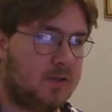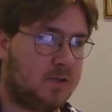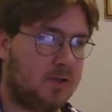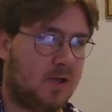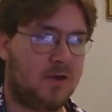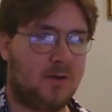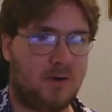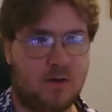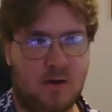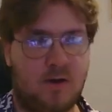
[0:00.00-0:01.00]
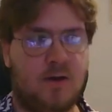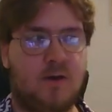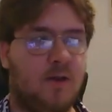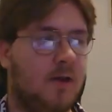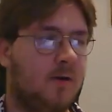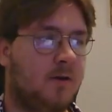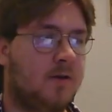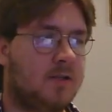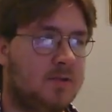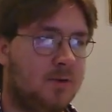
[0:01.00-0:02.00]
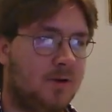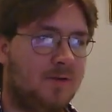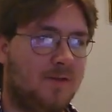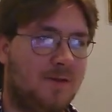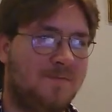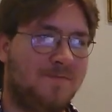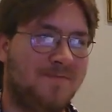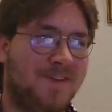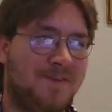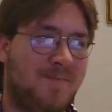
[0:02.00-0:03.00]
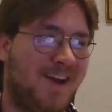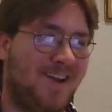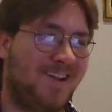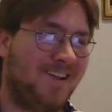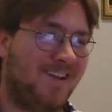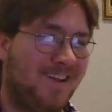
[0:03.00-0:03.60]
because you end on Aria, they can't swing over them in battle.